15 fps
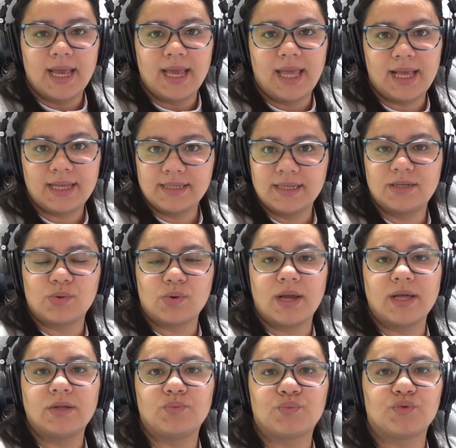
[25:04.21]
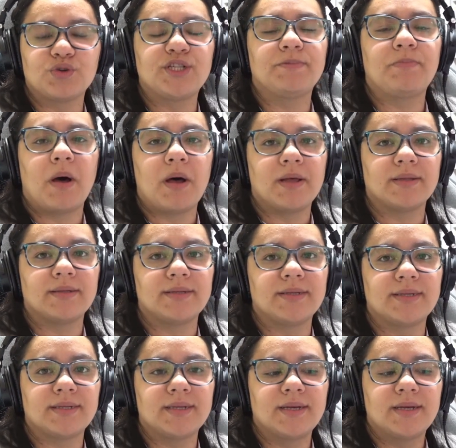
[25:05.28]
a direct
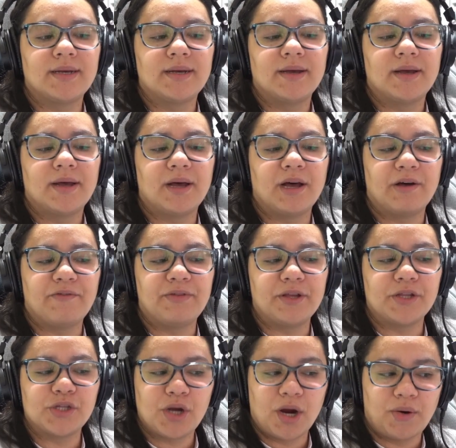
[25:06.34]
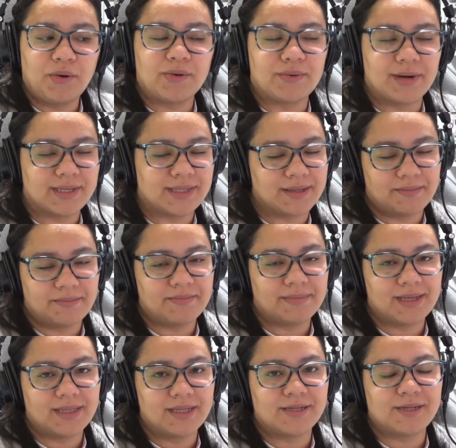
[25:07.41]
response of the terrorism
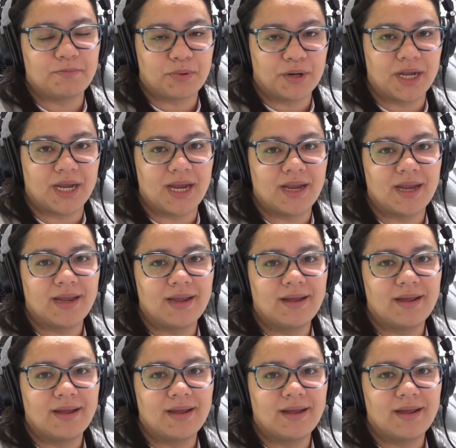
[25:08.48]
that the Spree